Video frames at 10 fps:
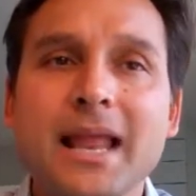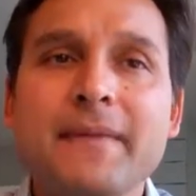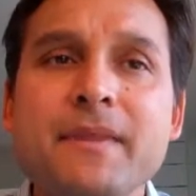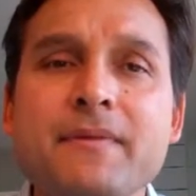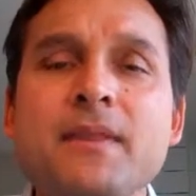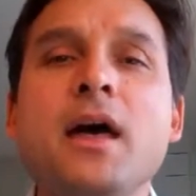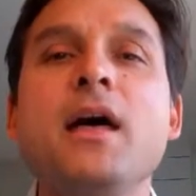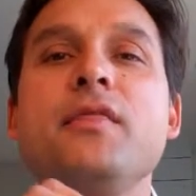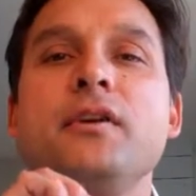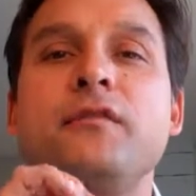And then
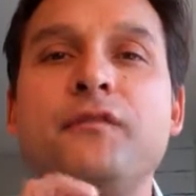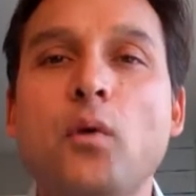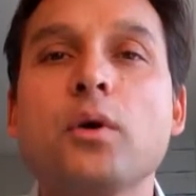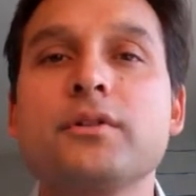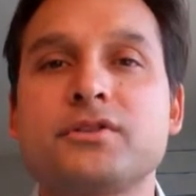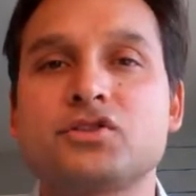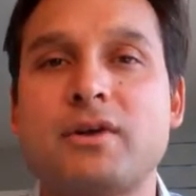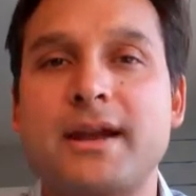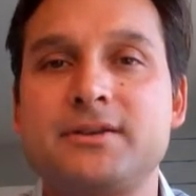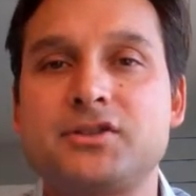the 4th
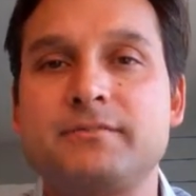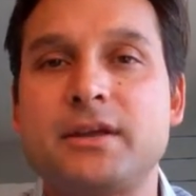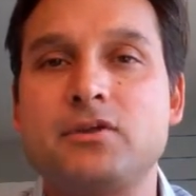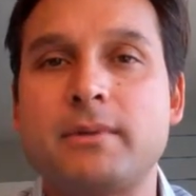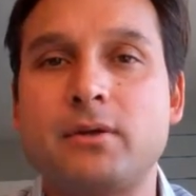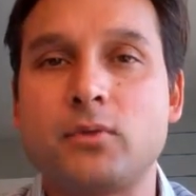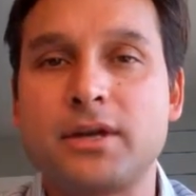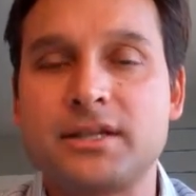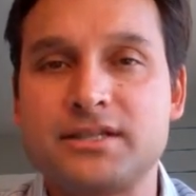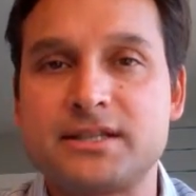stratagem that you might
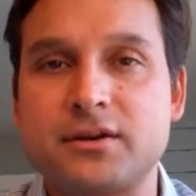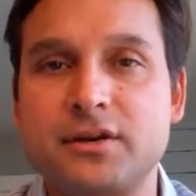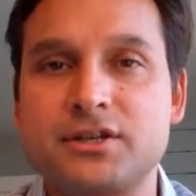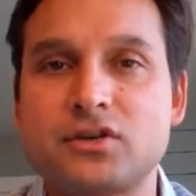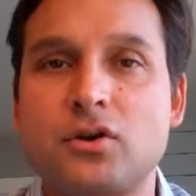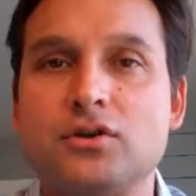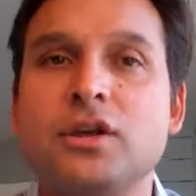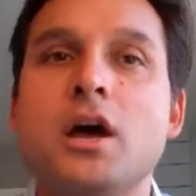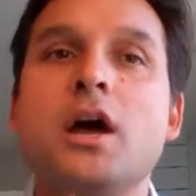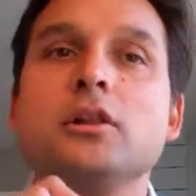want to consider is
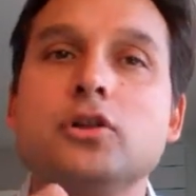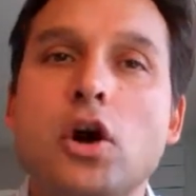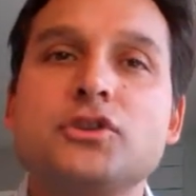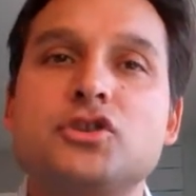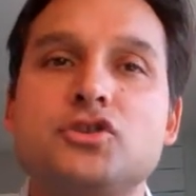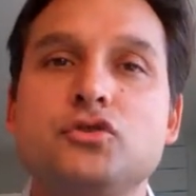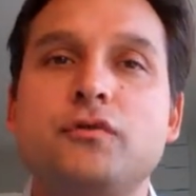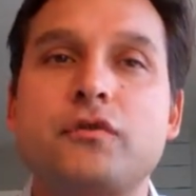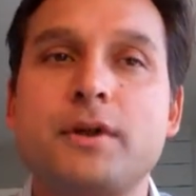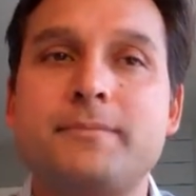called launch a
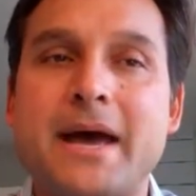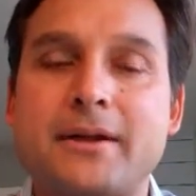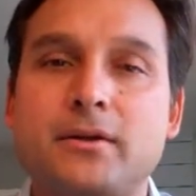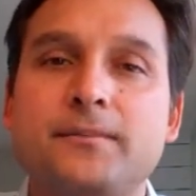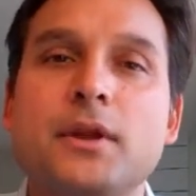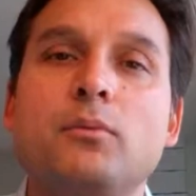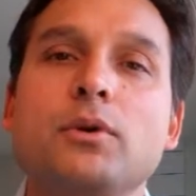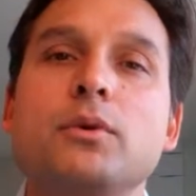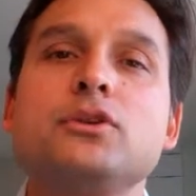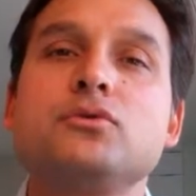2-front battle. What
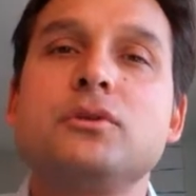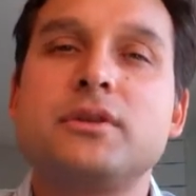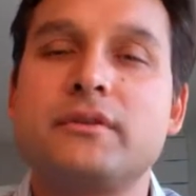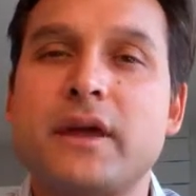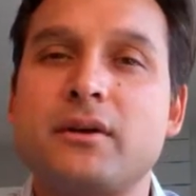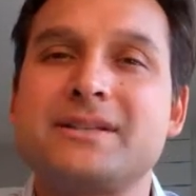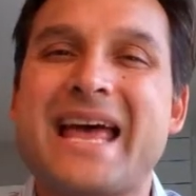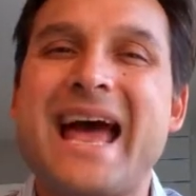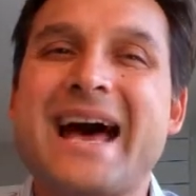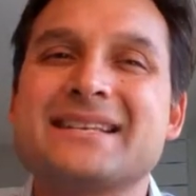you want to do there is
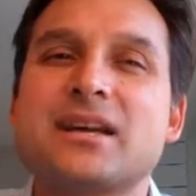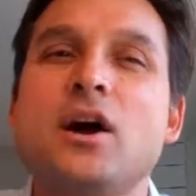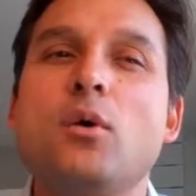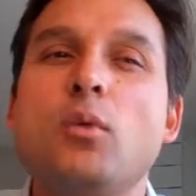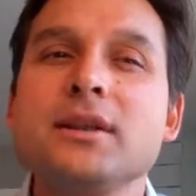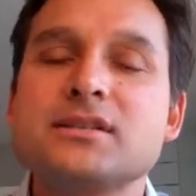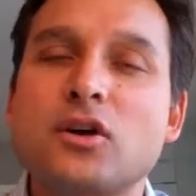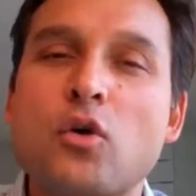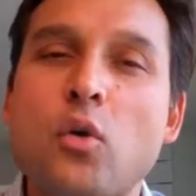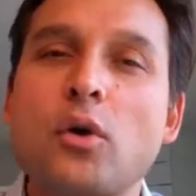ask, what is a
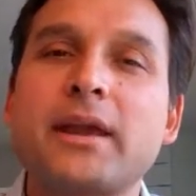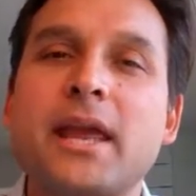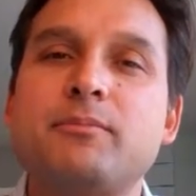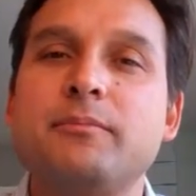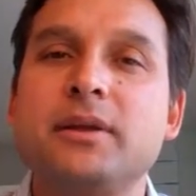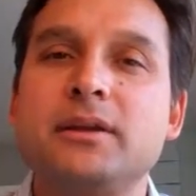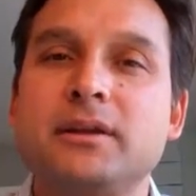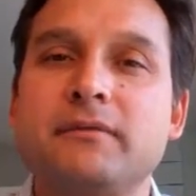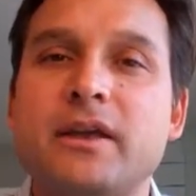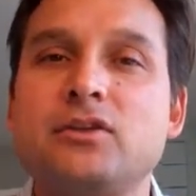core
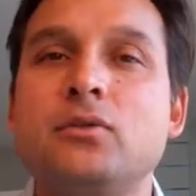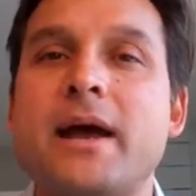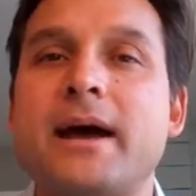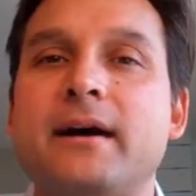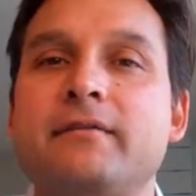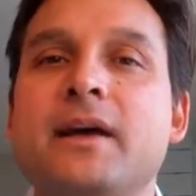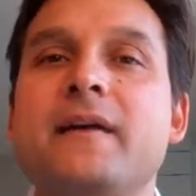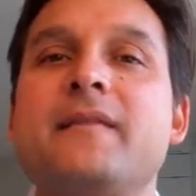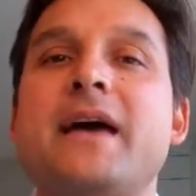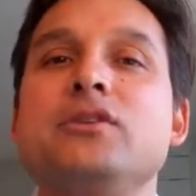capability that you have
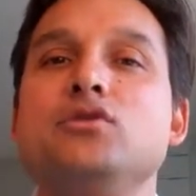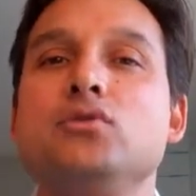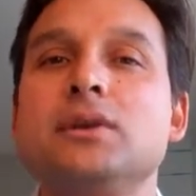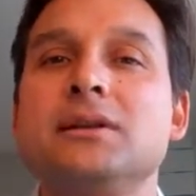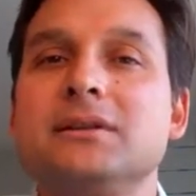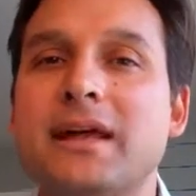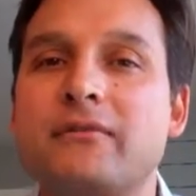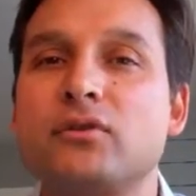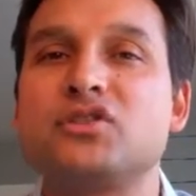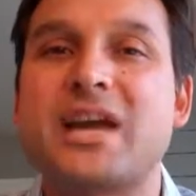that you can
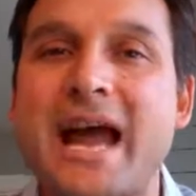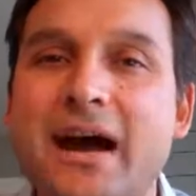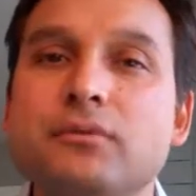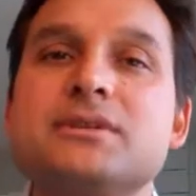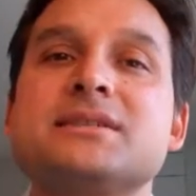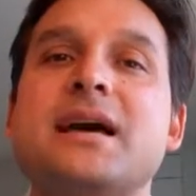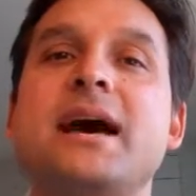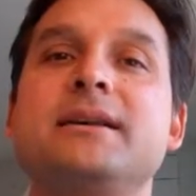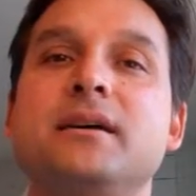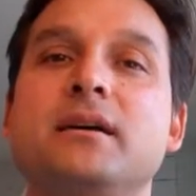leverage
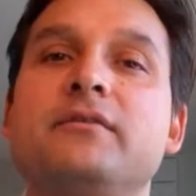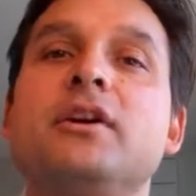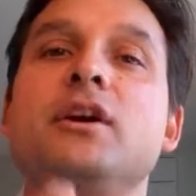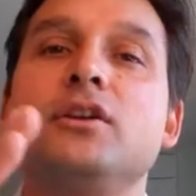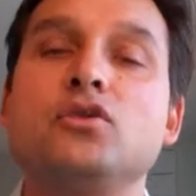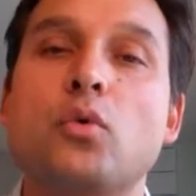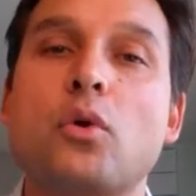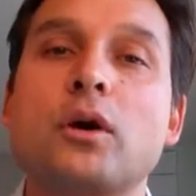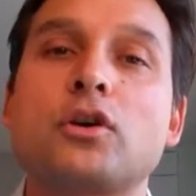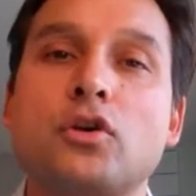outside of
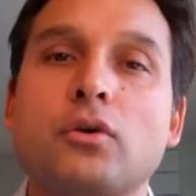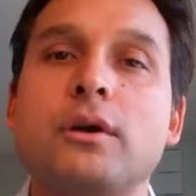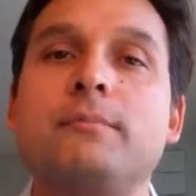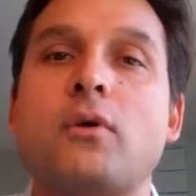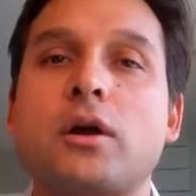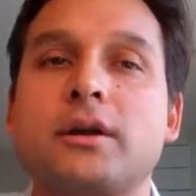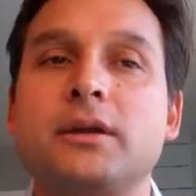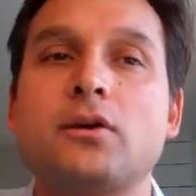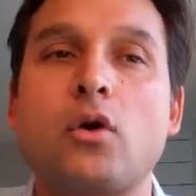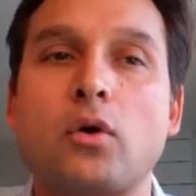your current
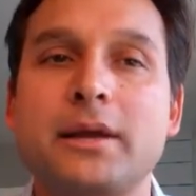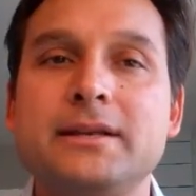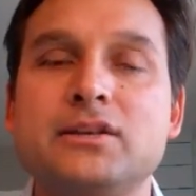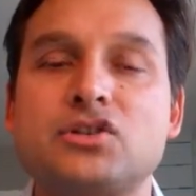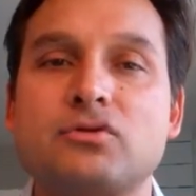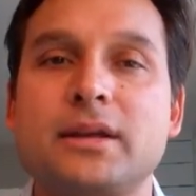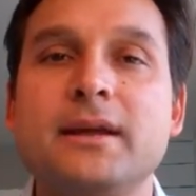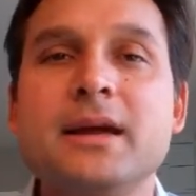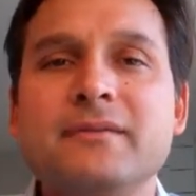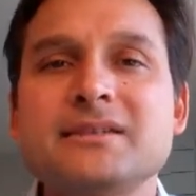market or industry?
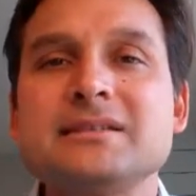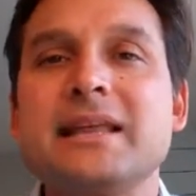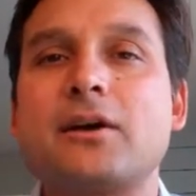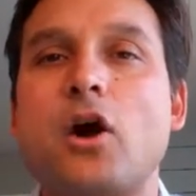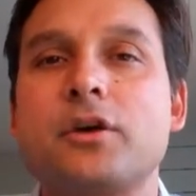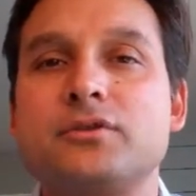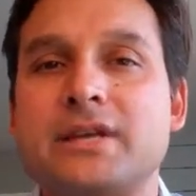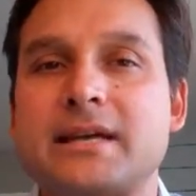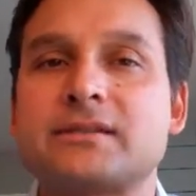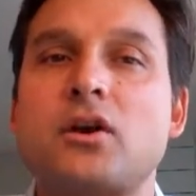This is like
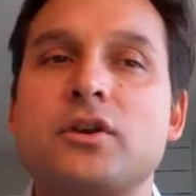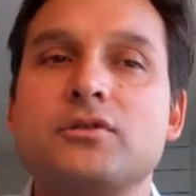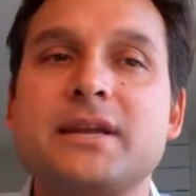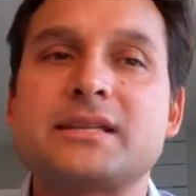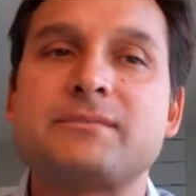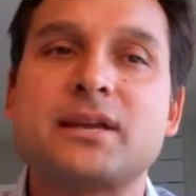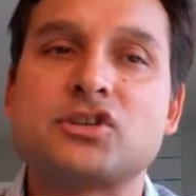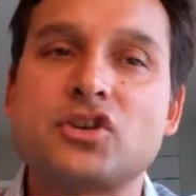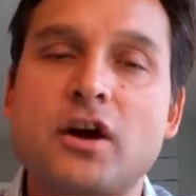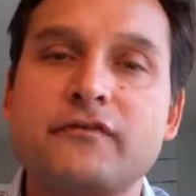Autodesk. Autodesk
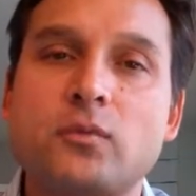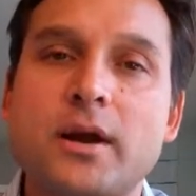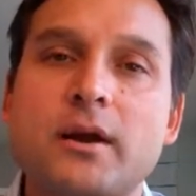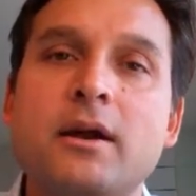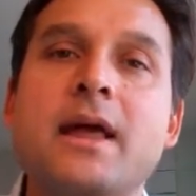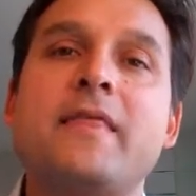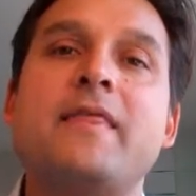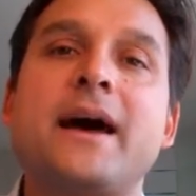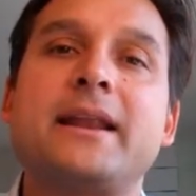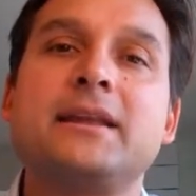makes software
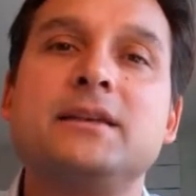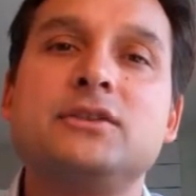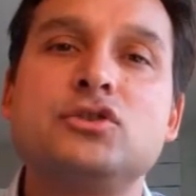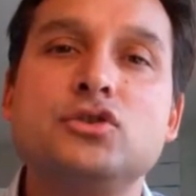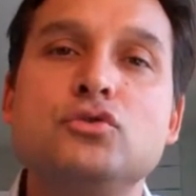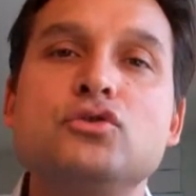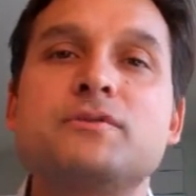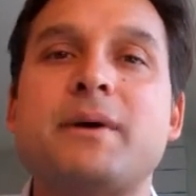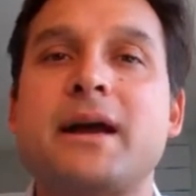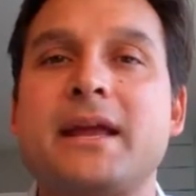that is
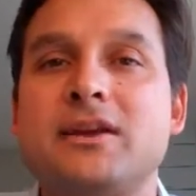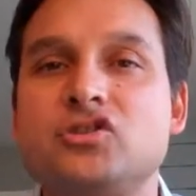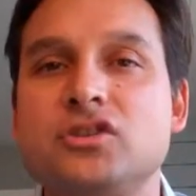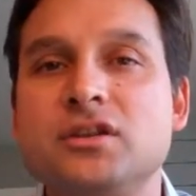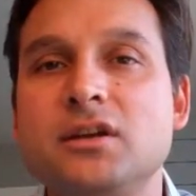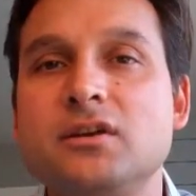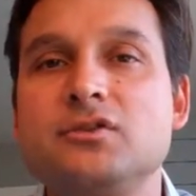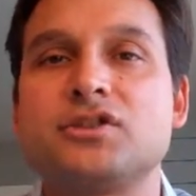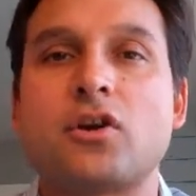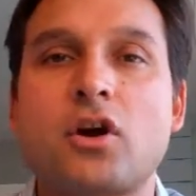used by
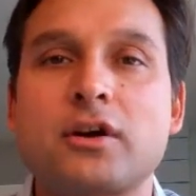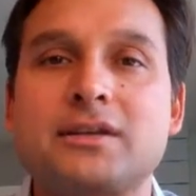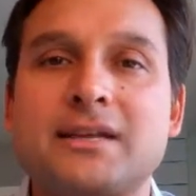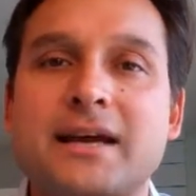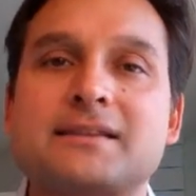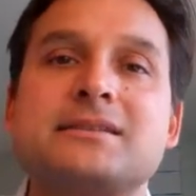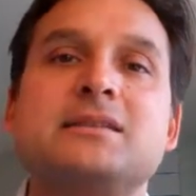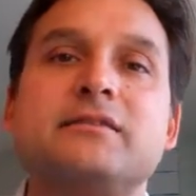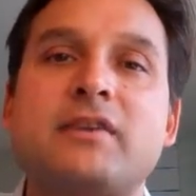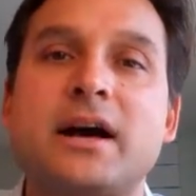engineers and architects to
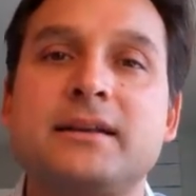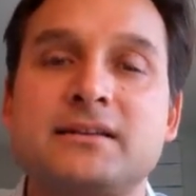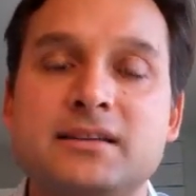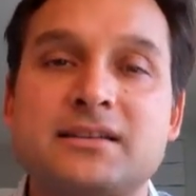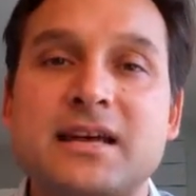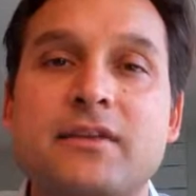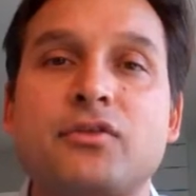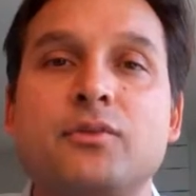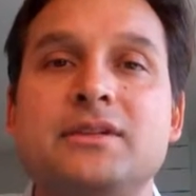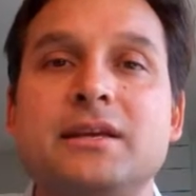design
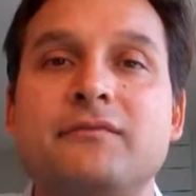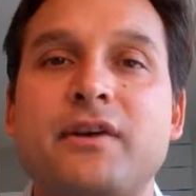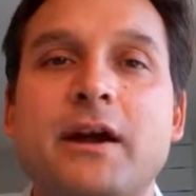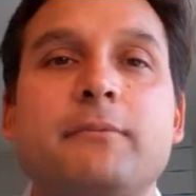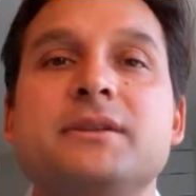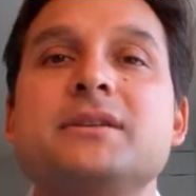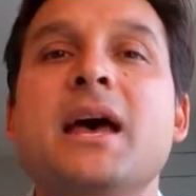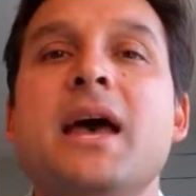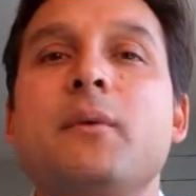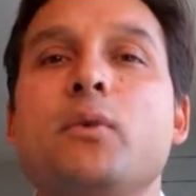3D environments.
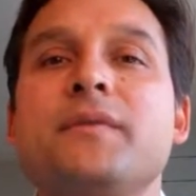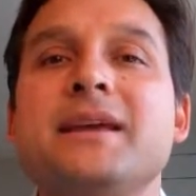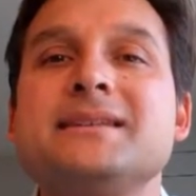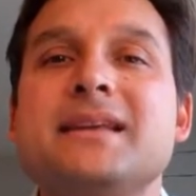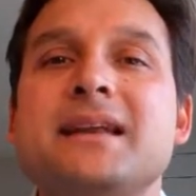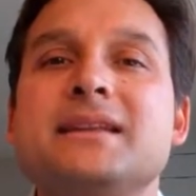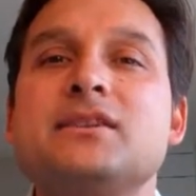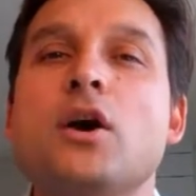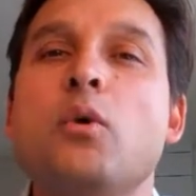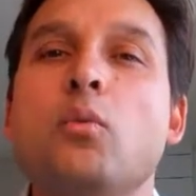And what they said
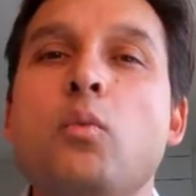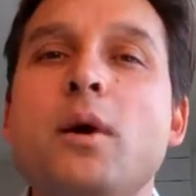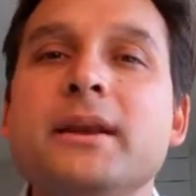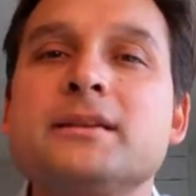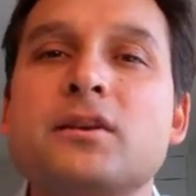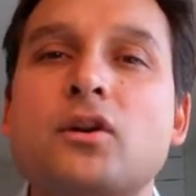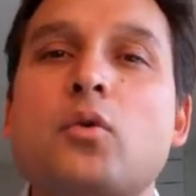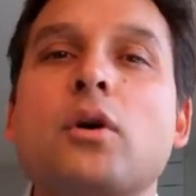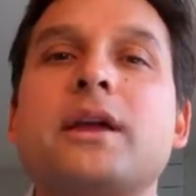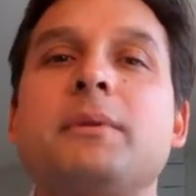is, what is our
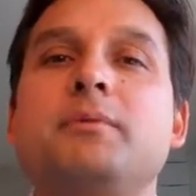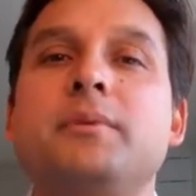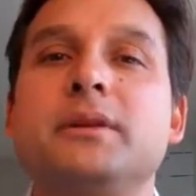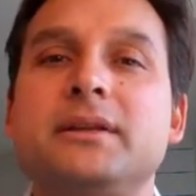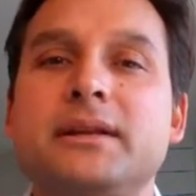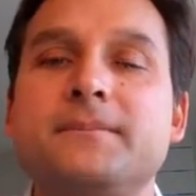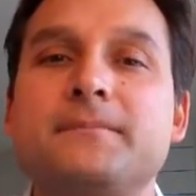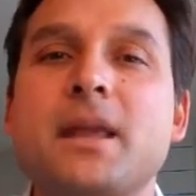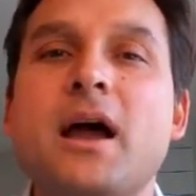core capability?